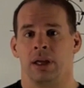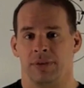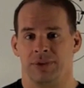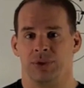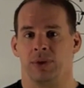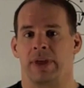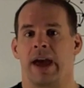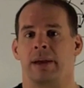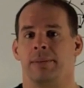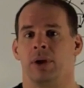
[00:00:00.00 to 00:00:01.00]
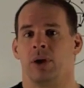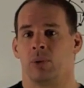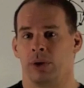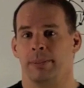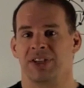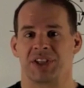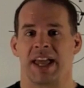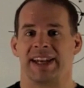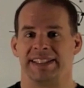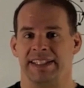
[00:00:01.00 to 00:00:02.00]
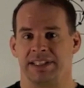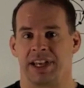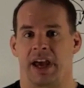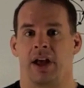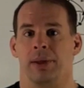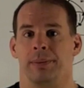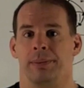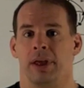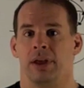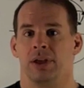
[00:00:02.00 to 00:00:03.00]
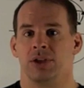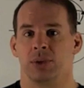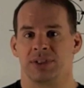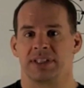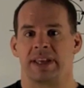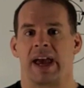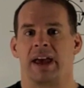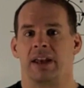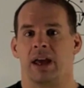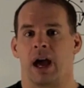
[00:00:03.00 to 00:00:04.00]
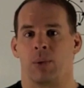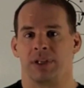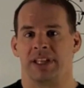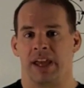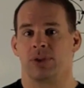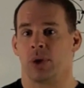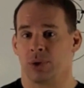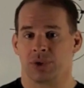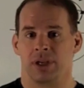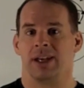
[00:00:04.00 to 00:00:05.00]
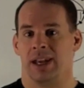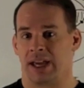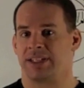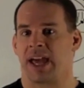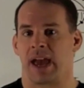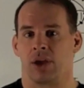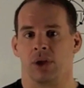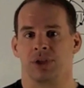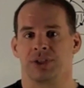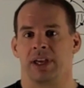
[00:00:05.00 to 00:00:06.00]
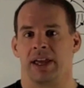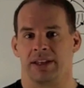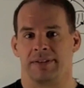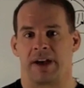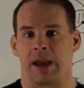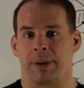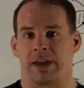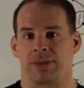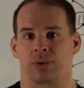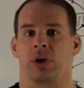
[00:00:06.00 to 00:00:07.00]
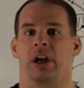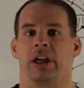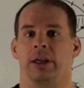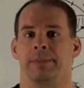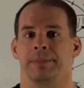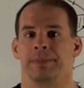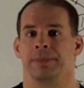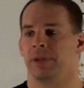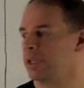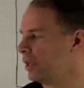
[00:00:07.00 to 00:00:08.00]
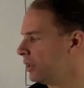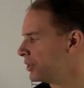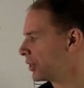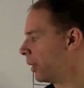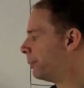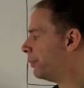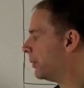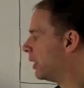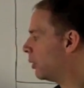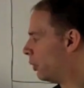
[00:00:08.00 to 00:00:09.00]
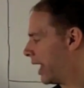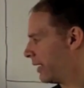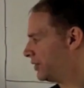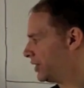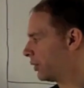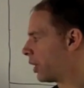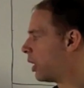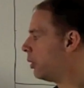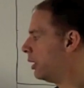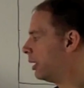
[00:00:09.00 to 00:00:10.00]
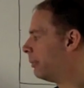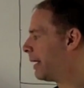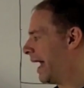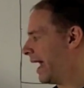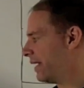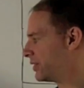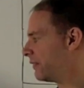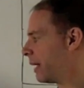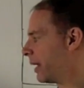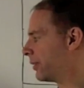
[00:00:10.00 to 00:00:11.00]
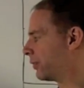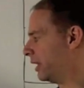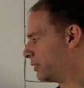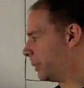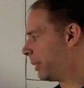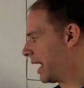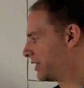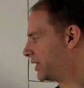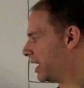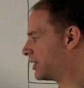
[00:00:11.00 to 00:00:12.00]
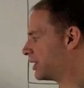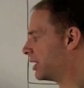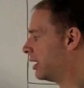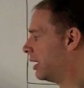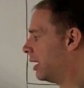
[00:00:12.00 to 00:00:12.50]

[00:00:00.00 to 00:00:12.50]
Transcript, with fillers: If you do that, we're going to miss a lot of detail. So instead, I want to take those nice angles and divide by 3. So we'll have 0 Pi halves divided by 3 gives me pi 6.